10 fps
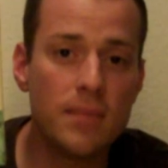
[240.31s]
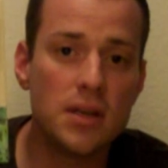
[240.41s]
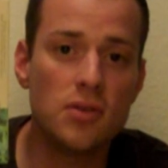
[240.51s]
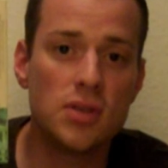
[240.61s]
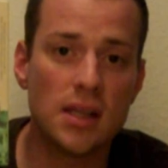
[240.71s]
been
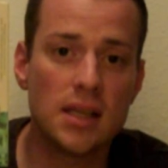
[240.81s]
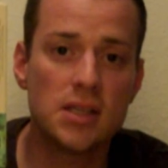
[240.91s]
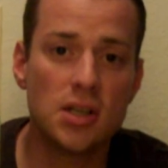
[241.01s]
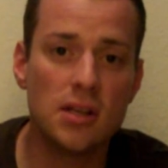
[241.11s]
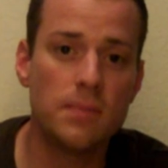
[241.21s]
using this
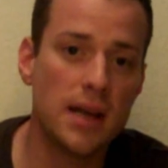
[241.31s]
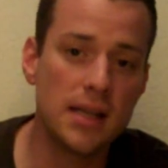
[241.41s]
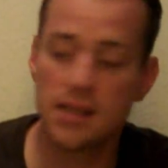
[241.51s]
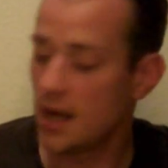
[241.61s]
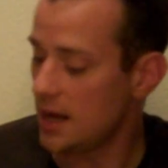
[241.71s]

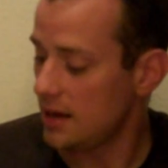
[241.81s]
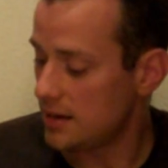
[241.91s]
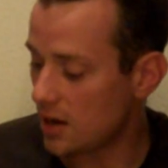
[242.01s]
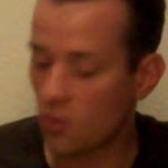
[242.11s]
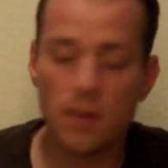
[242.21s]
toothpaste,
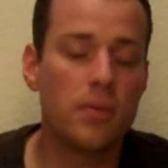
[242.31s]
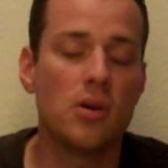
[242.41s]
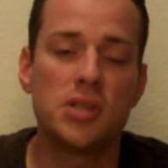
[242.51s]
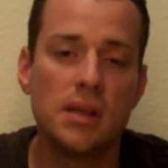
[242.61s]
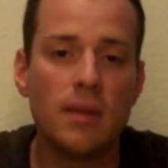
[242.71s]
not one
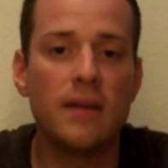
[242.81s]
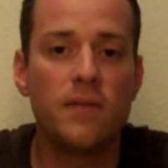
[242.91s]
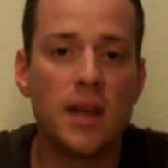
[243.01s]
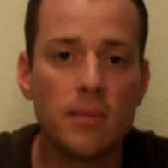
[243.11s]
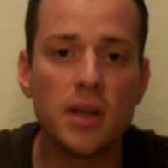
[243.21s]
person in my
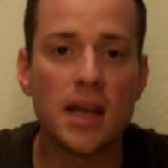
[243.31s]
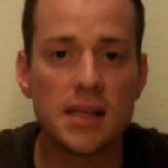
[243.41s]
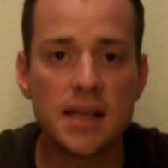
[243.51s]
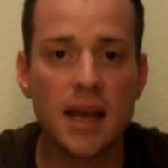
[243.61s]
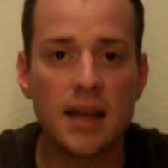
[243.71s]
family
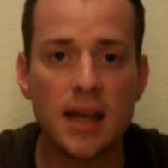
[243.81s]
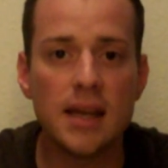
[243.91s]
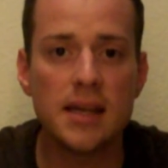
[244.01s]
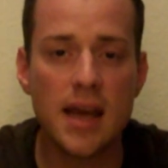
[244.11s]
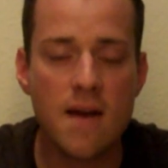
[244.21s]
has had a
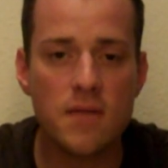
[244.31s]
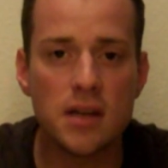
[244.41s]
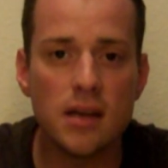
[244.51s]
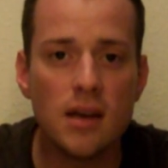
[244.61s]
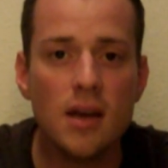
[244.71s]

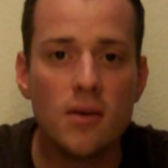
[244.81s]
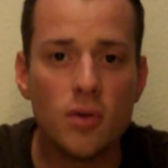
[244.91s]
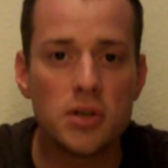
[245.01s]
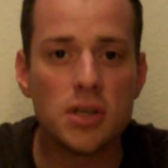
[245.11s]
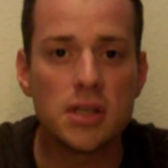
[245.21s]
cavity,
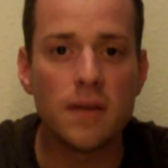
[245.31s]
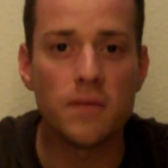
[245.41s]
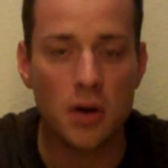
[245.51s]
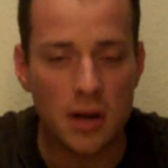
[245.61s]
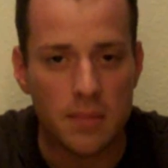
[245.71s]
which is
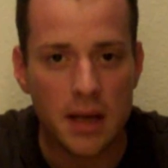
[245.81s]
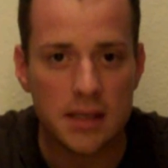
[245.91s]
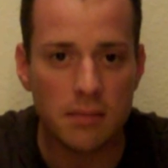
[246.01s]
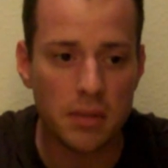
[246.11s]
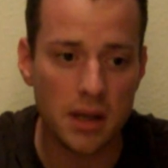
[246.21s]
very
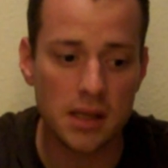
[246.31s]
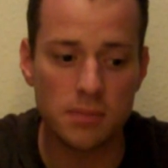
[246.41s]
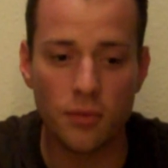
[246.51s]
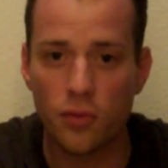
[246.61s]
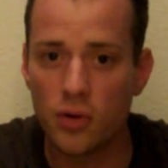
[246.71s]
amazing because
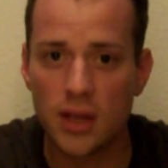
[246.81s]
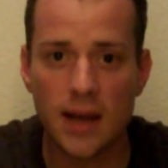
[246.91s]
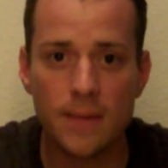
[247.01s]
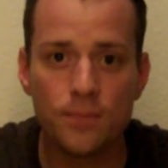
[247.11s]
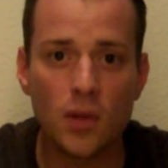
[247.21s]
before
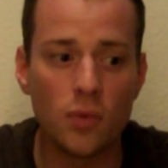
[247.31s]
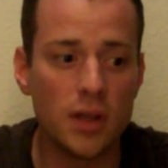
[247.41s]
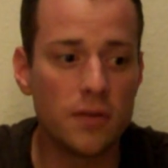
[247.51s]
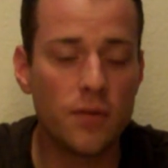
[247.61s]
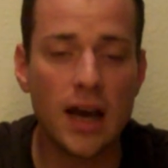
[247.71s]
that,
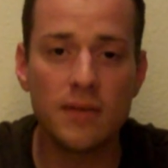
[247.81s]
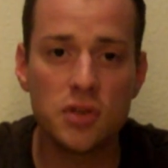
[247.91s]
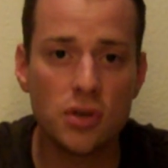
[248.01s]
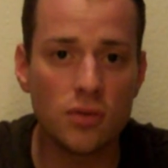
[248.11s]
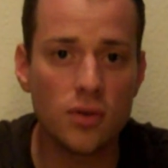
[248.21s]
with 5
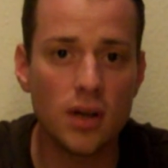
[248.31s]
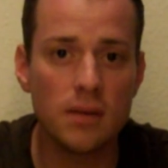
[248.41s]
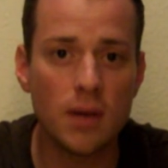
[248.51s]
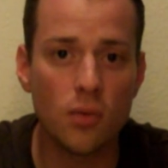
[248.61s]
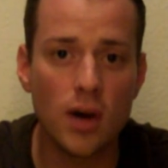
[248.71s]

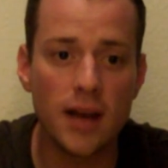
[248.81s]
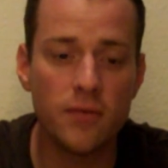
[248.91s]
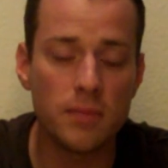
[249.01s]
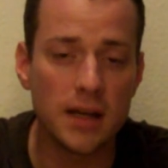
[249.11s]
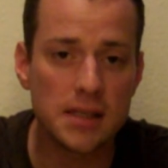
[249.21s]
children, my wife
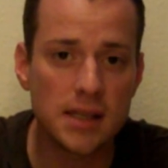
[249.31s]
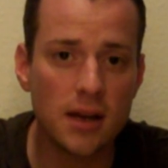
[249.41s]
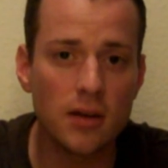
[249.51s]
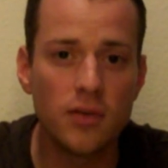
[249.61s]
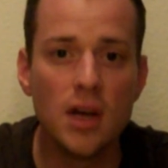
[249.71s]
and
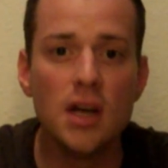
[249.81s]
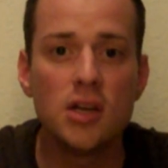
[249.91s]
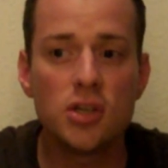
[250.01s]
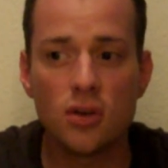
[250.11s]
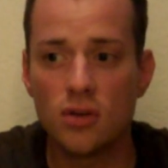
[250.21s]
myself,
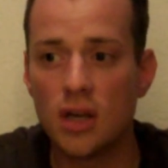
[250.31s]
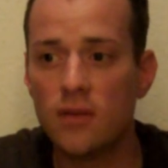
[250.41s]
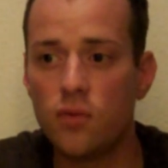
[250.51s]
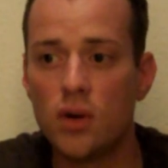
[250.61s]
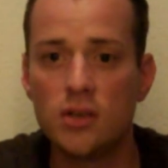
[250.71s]
sure
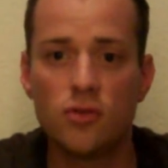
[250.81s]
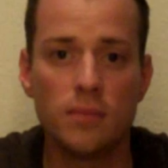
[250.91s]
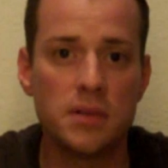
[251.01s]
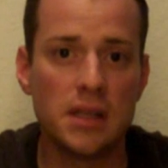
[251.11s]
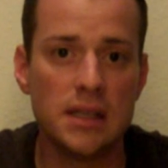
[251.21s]
enough, one
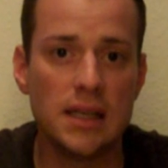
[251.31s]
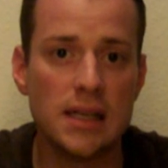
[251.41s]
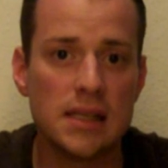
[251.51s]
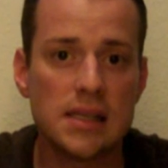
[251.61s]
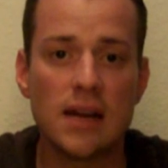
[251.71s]
trip to the
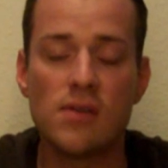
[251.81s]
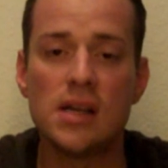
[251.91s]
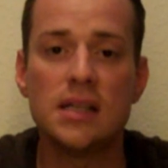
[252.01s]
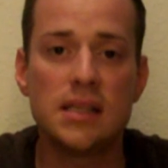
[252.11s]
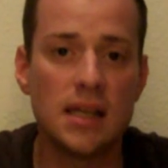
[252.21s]
dentist
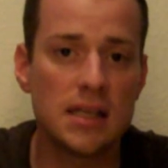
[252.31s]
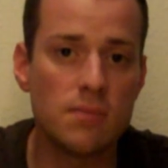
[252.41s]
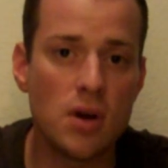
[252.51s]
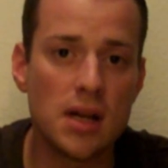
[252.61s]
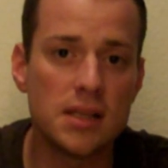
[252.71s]
every 6
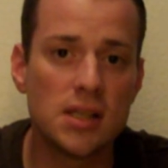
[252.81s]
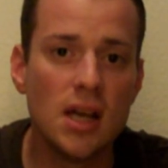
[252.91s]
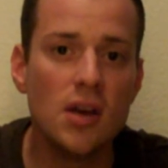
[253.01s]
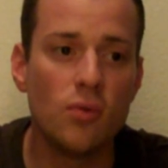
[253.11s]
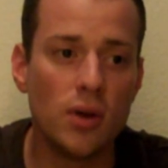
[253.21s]
months
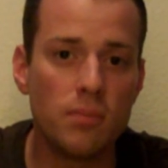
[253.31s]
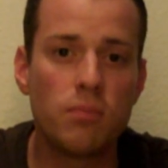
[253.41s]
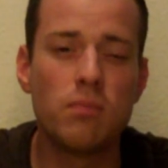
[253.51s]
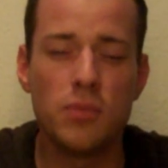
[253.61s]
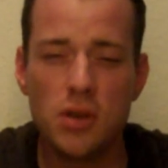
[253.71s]
would
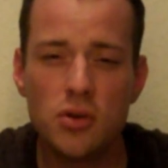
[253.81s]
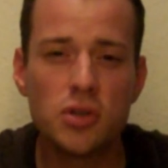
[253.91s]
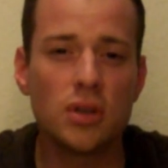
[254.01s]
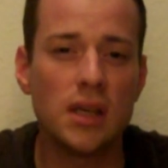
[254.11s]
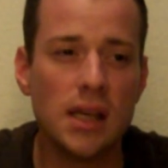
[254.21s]

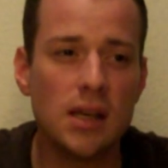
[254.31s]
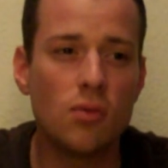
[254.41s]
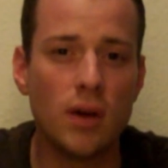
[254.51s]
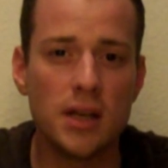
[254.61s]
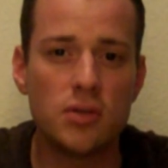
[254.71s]
usually
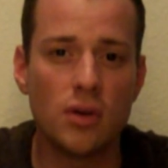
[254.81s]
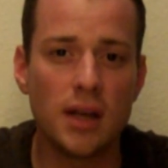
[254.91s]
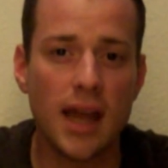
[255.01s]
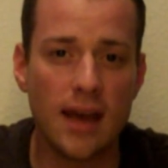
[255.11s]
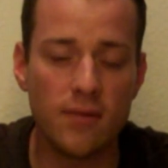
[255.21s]
equate to a
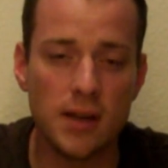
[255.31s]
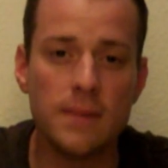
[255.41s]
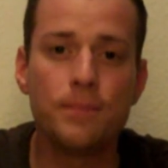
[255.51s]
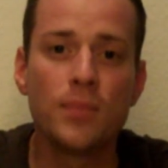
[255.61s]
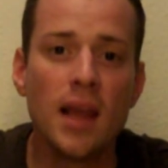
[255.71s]
cavity